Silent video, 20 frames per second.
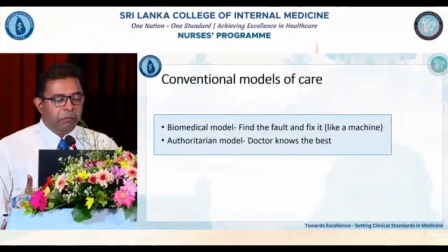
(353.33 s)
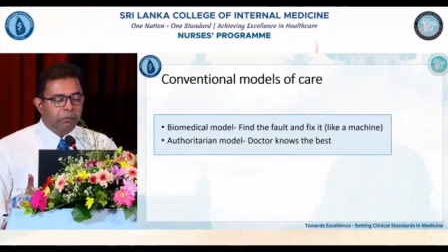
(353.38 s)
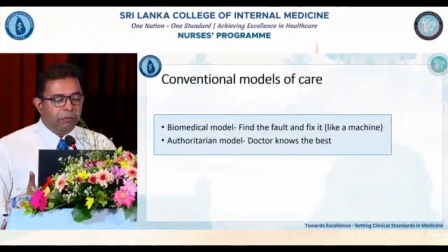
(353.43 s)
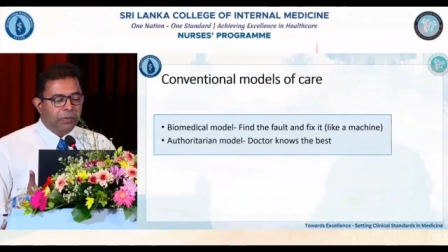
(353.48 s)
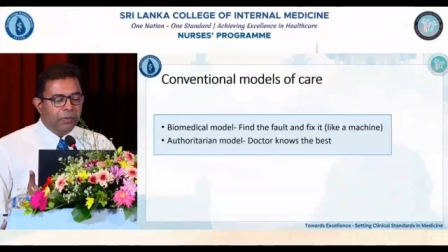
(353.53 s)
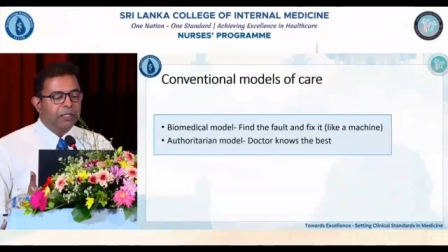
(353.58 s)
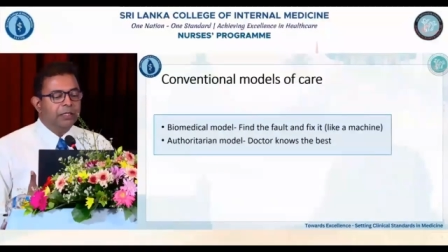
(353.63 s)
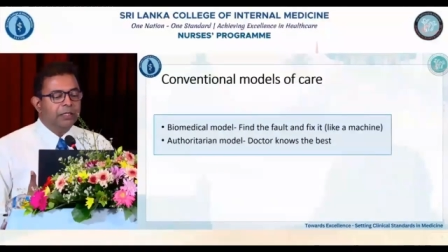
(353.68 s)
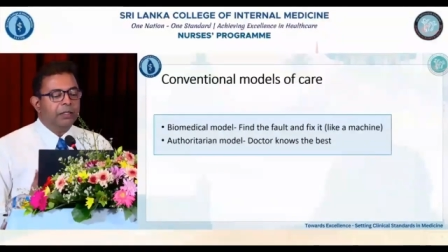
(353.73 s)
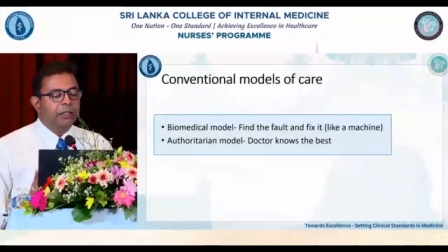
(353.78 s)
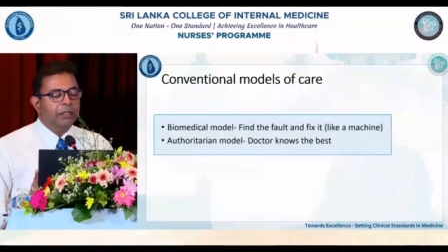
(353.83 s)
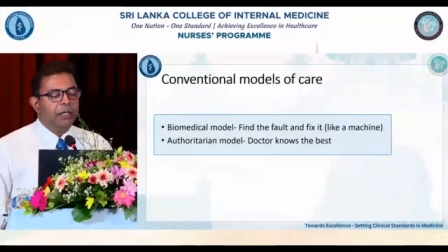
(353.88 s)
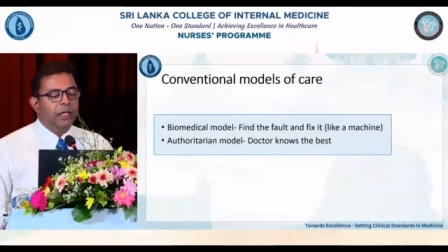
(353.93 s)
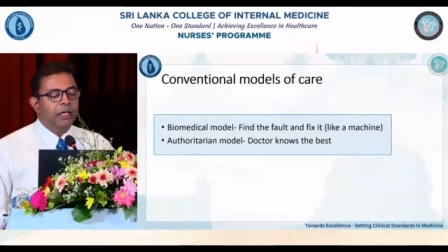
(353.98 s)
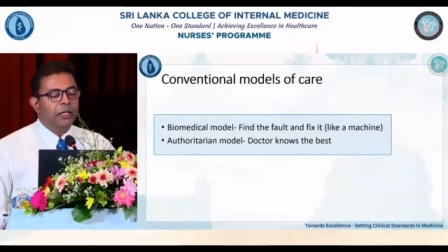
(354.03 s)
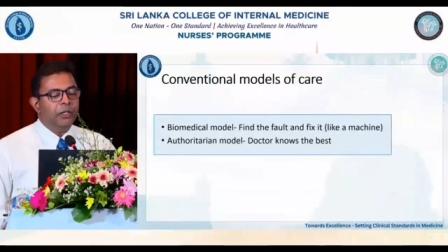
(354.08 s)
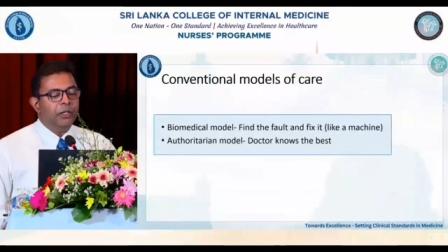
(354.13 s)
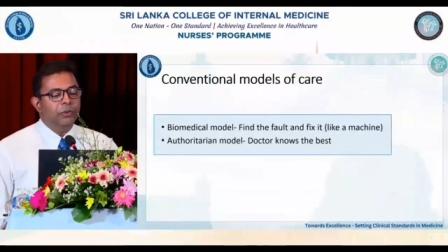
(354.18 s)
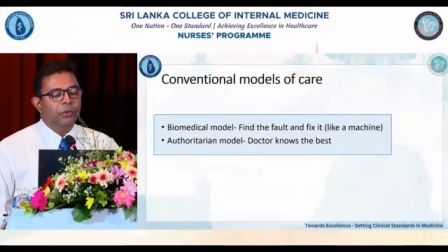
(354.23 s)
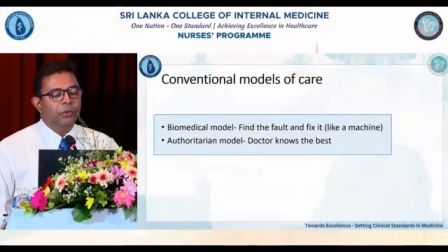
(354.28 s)
much
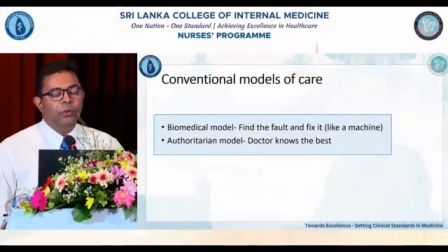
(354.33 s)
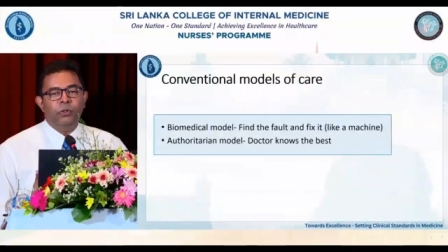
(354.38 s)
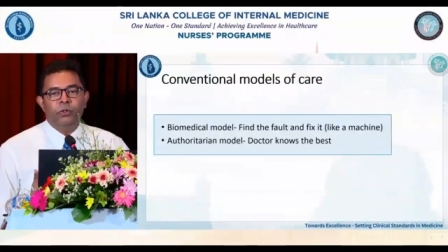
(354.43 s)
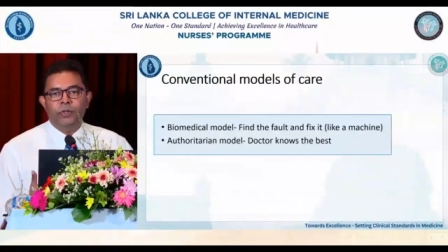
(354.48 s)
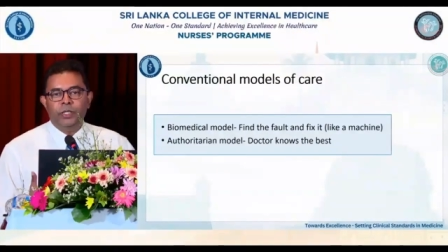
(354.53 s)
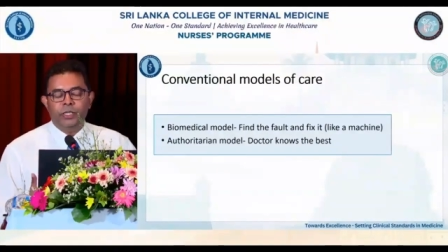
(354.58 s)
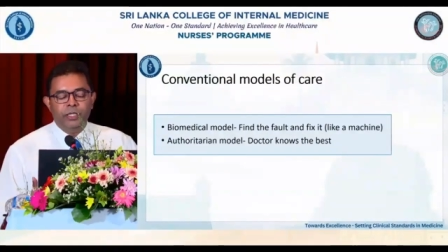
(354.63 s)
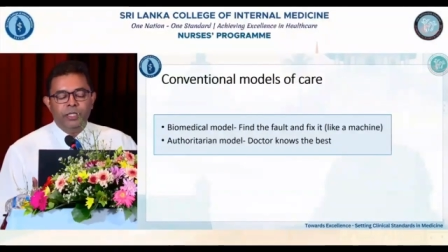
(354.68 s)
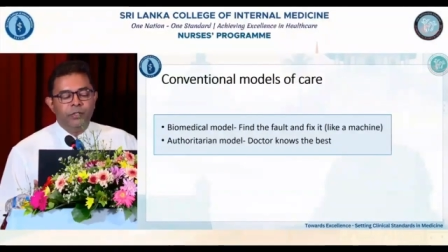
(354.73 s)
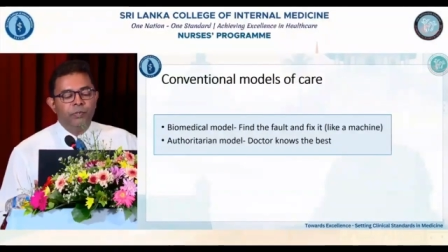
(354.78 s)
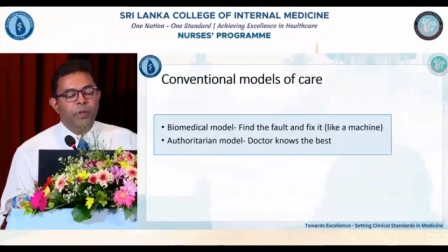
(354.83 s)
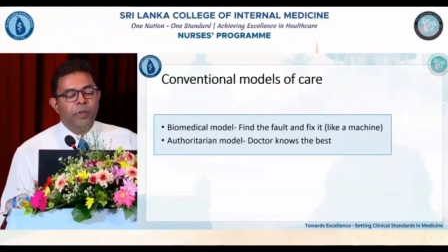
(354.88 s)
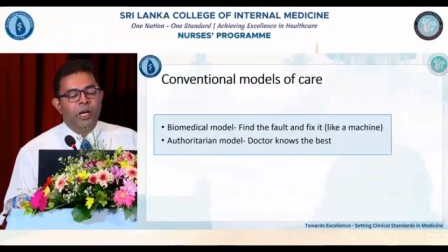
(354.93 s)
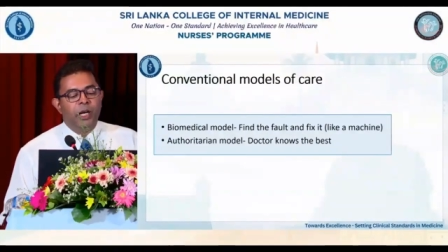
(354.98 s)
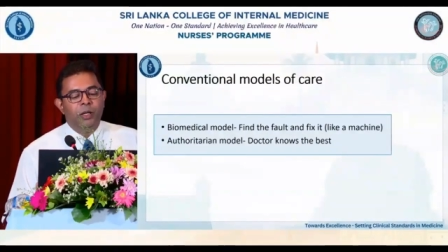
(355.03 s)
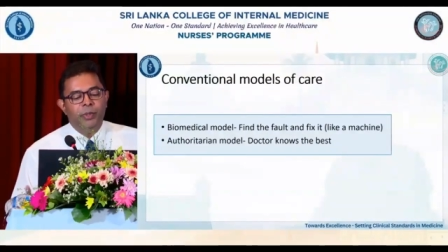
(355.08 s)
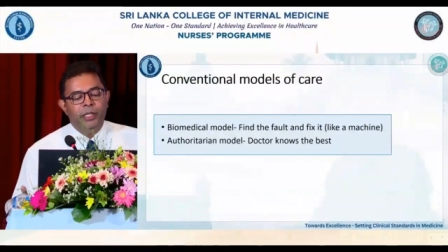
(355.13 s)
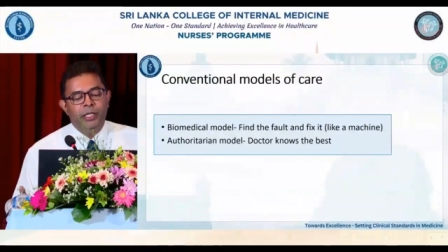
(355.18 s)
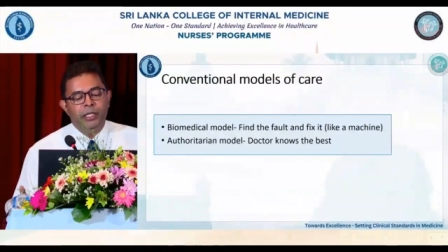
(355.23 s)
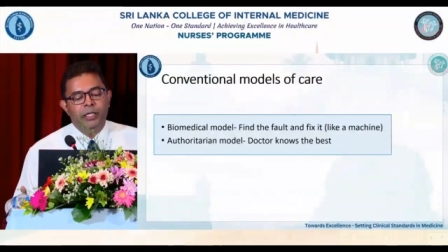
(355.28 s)
trained to go with this
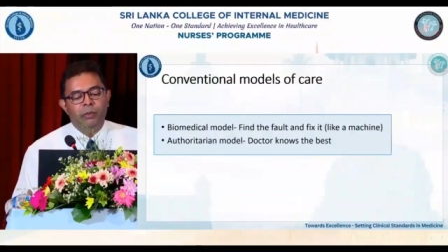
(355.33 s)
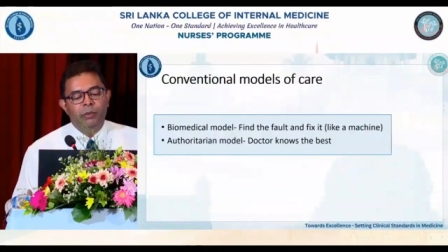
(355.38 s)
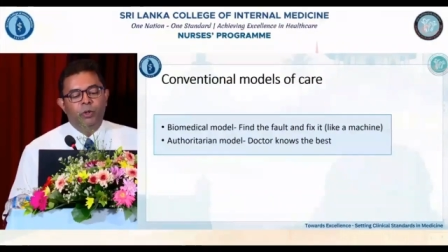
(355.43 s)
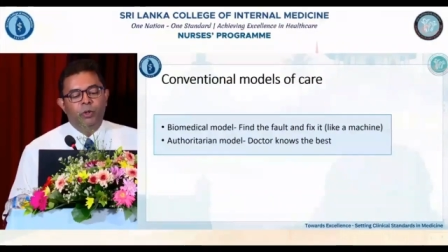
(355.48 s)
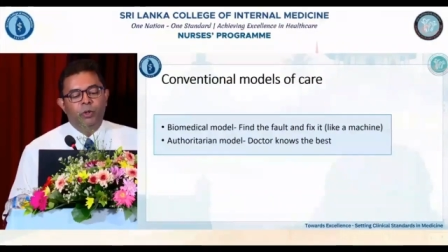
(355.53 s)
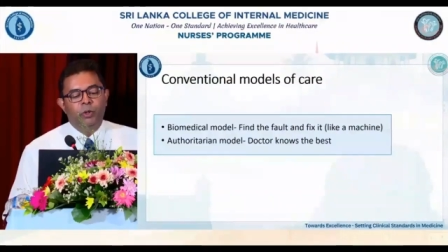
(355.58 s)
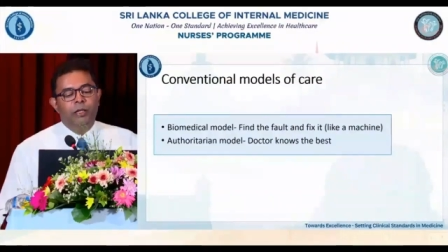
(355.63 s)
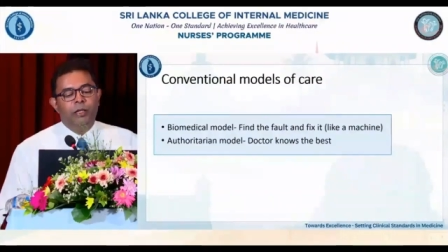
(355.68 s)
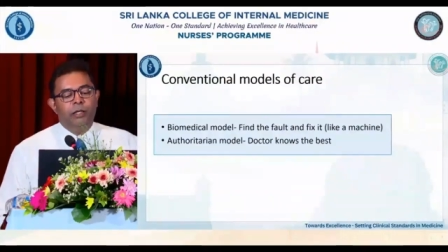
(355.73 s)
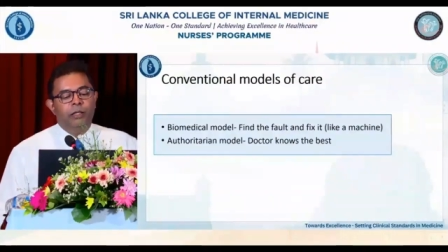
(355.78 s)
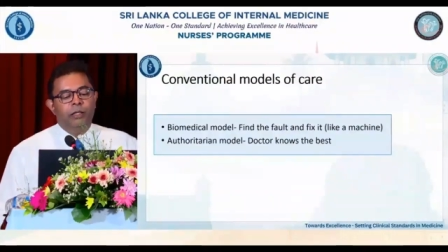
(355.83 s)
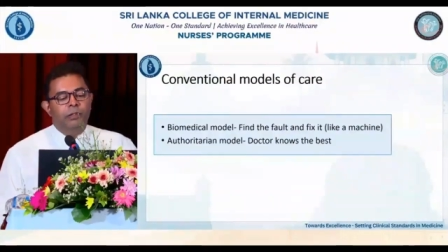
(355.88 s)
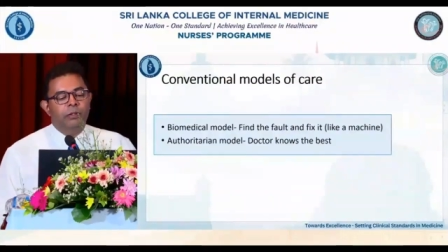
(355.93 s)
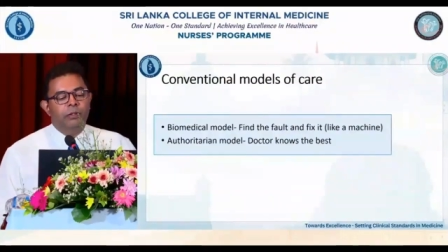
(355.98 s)
biomedical model.